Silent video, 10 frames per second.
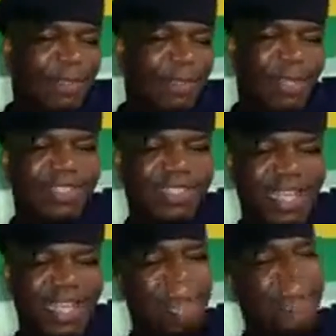maswera
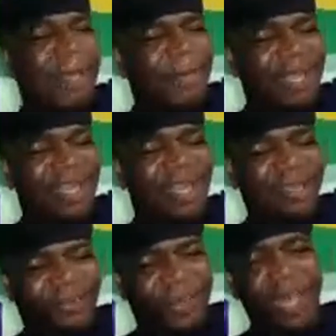say I'm beaming
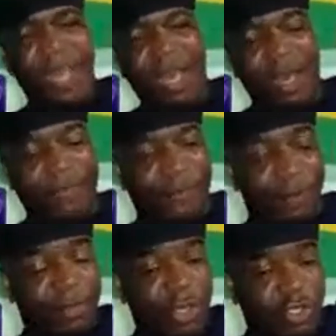live
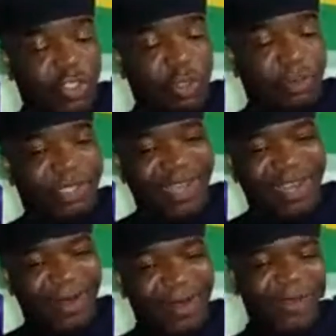from YouTube
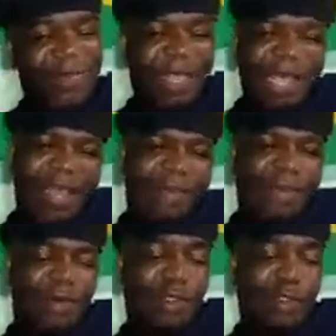channel
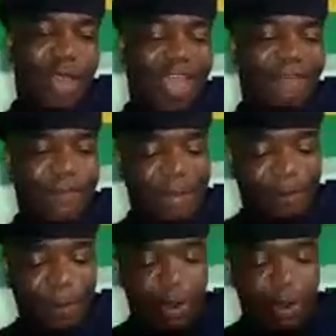because I've been
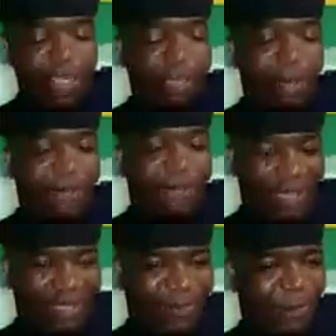blocked by
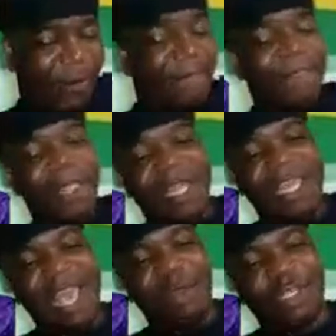Facebook. Nenyaya
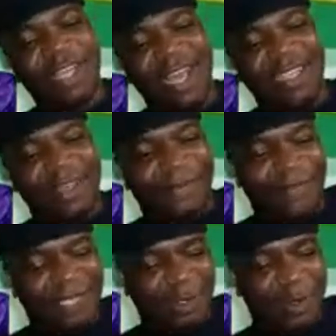yekuti ndakaisa
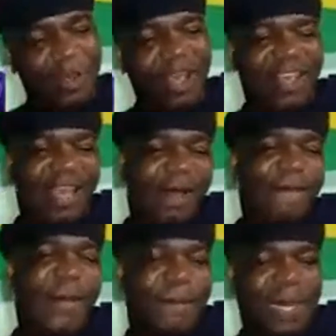video yamwe
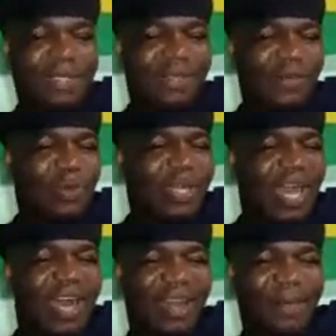pastor
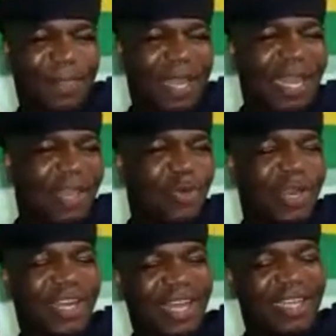kuGhana. Ndakanyora
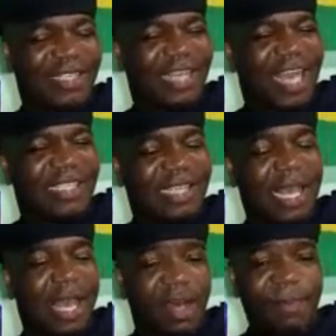ndikati guys
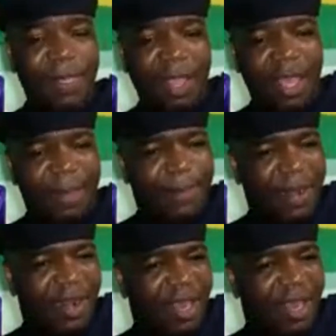mukandishaya